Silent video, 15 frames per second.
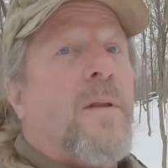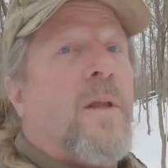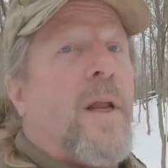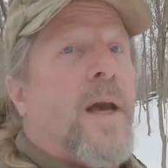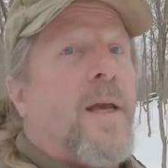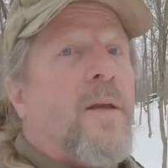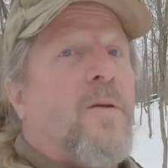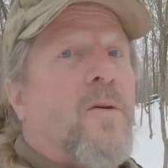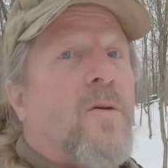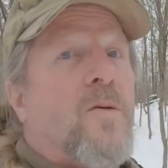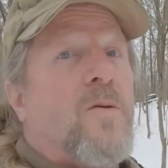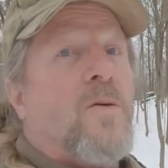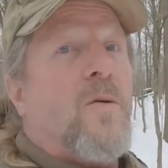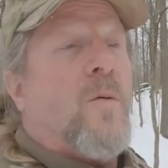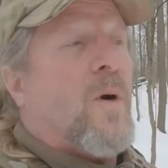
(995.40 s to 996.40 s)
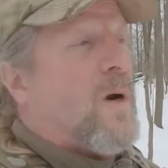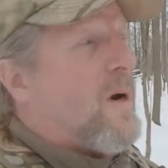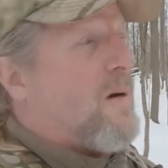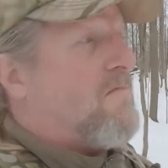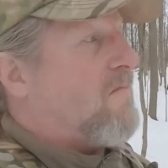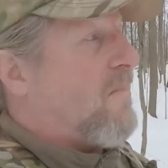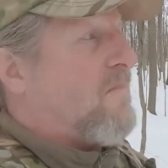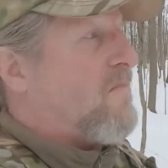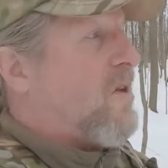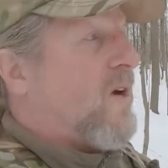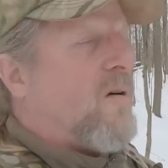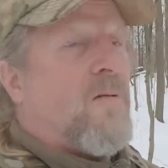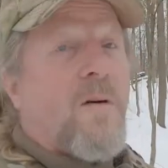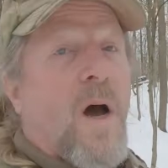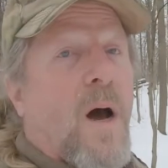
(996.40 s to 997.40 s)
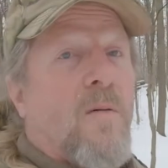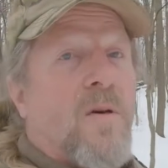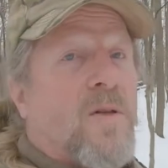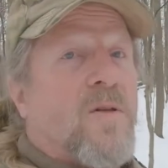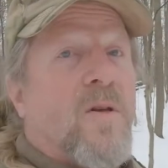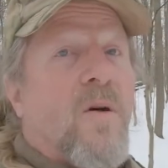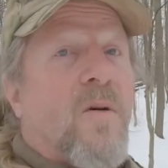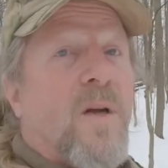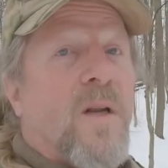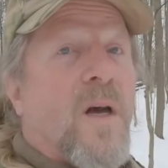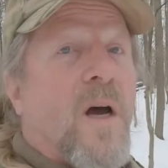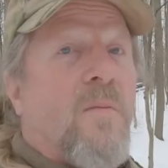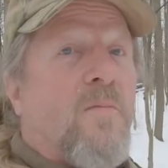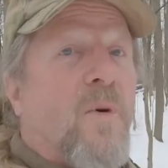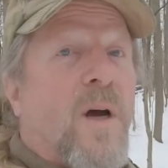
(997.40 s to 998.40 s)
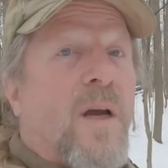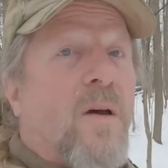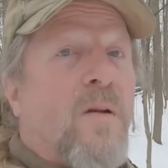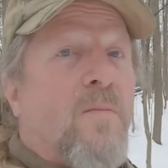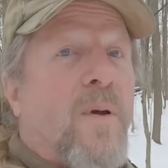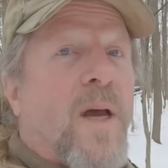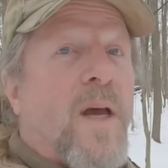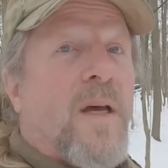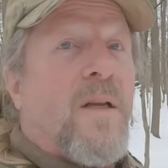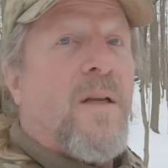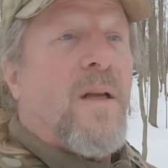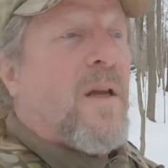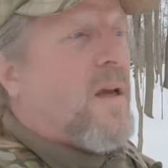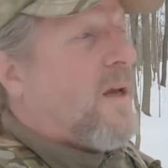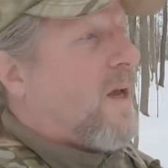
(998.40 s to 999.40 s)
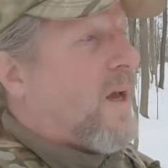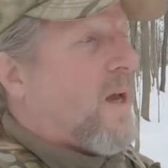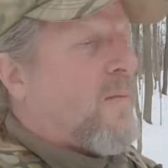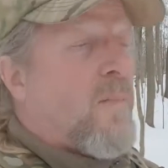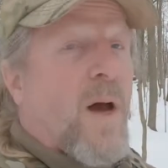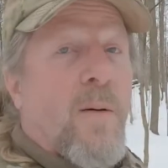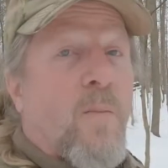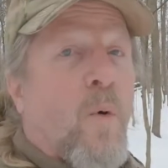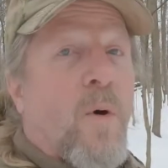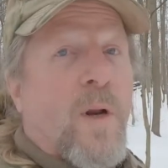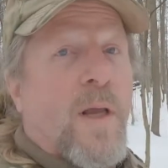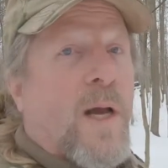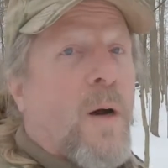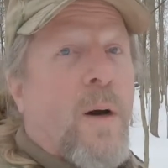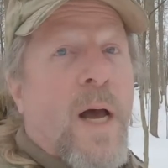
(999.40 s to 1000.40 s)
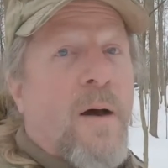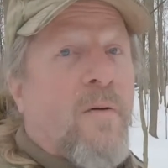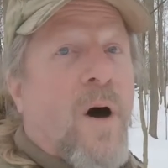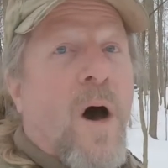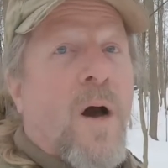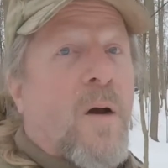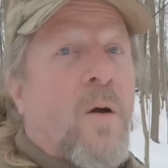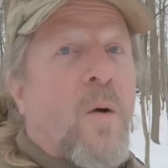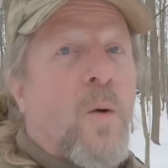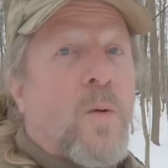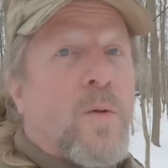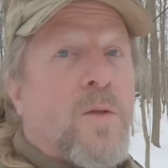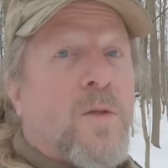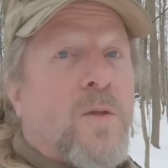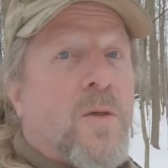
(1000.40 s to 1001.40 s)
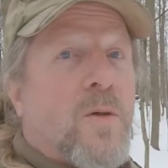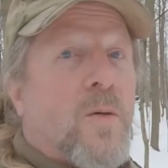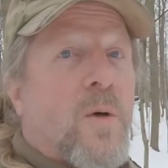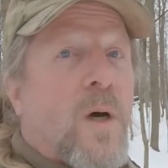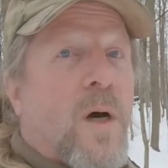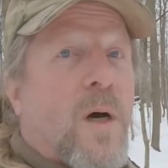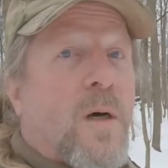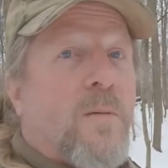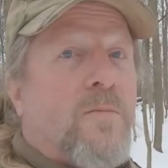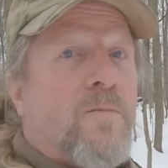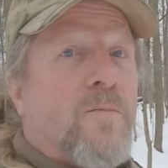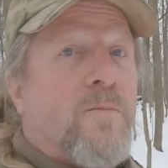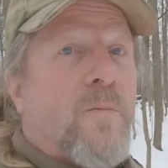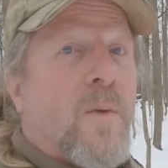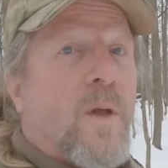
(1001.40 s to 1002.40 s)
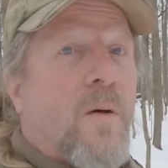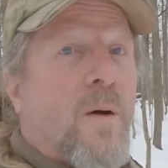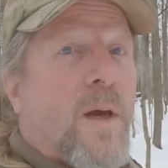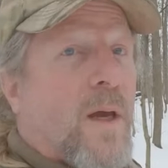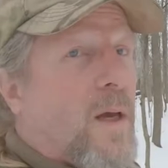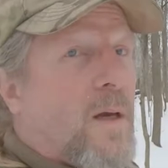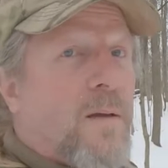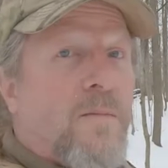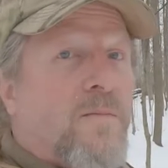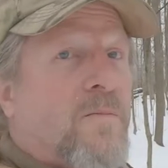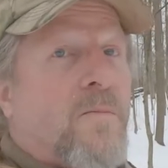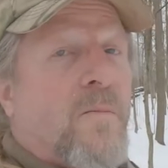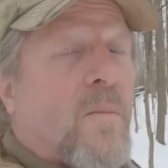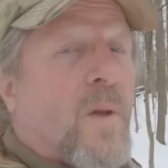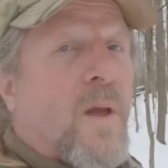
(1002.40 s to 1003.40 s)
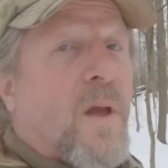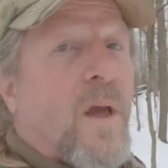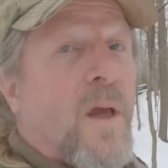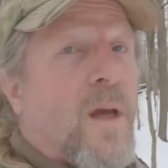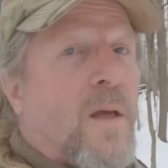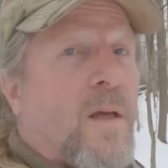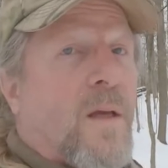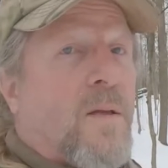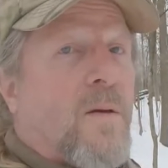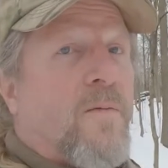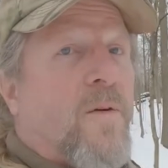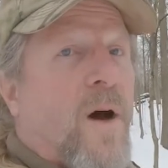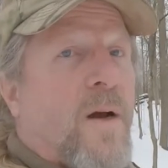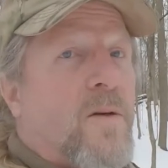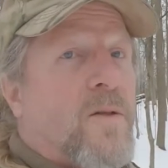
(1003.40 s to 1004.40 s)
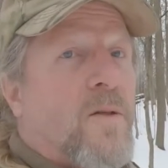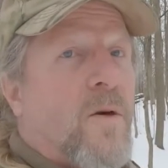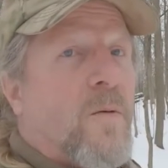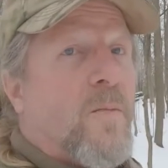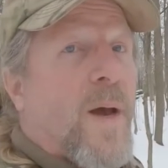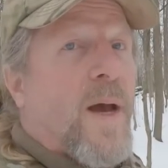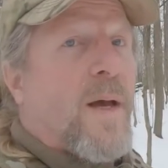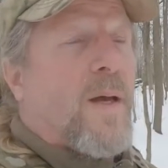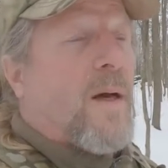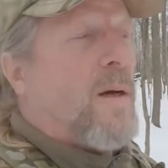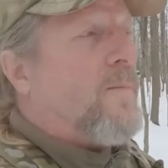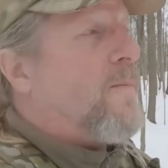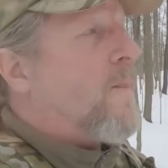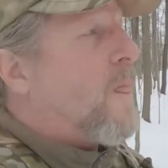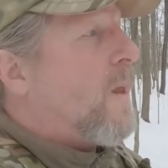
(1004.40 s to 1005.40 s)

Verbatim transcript: that I could use to where you know I'm going to stoke it up when I go to bed and by morning I'll have hot coals to uh, go ahead and get the fire stoked back up.